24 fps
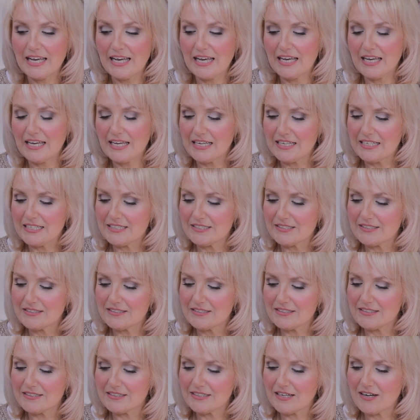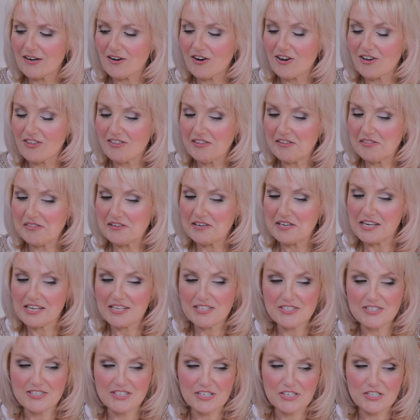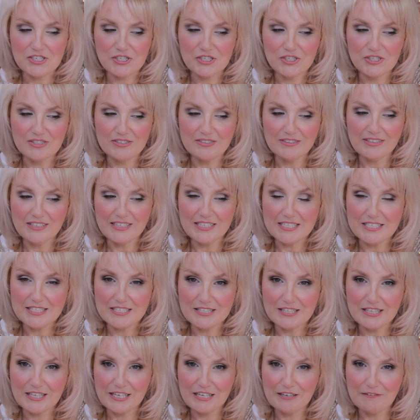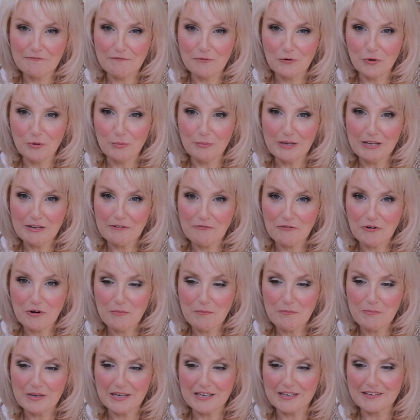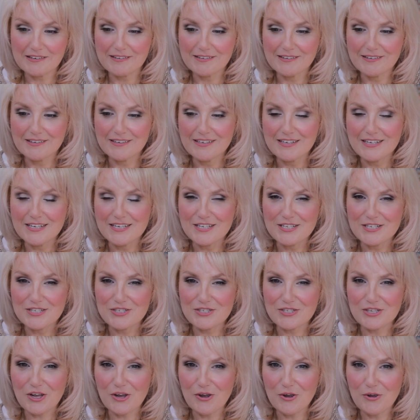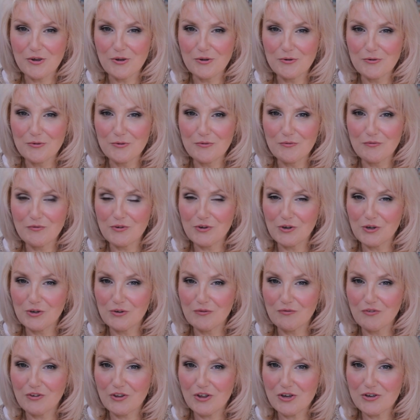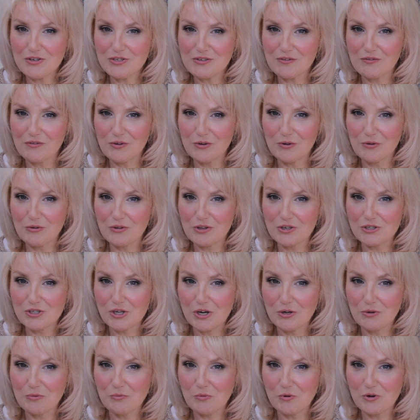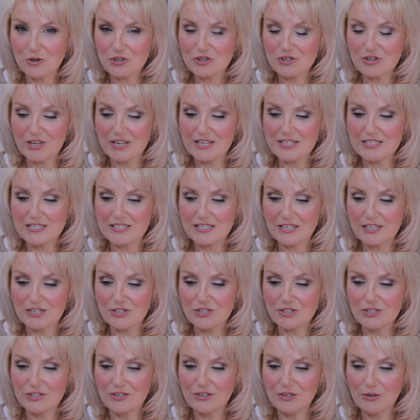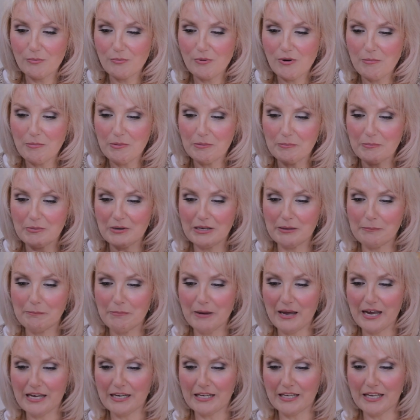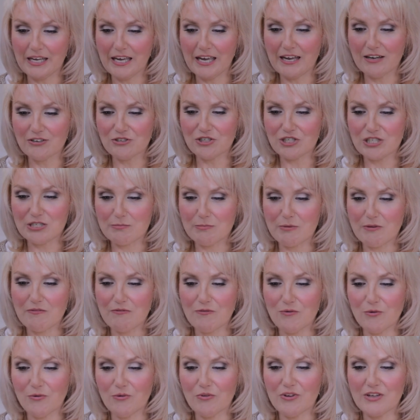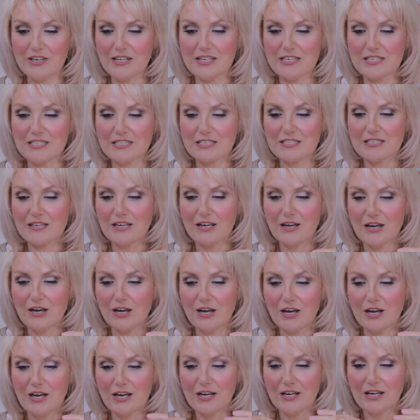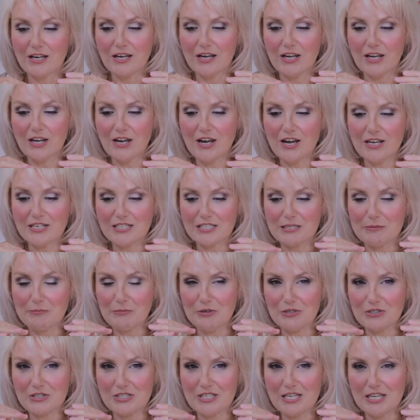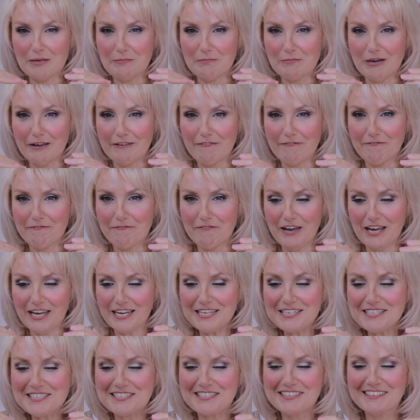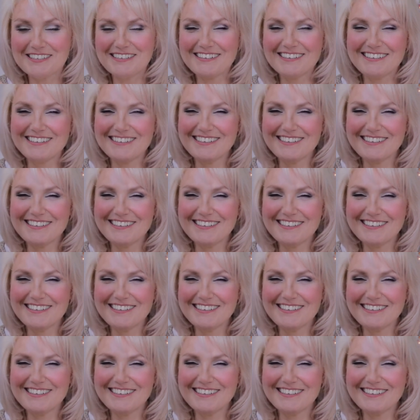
And I think the next section is the For Me From Me. So for those of you that don't watch that section, you're probably bailing out just before these light spots hit my face.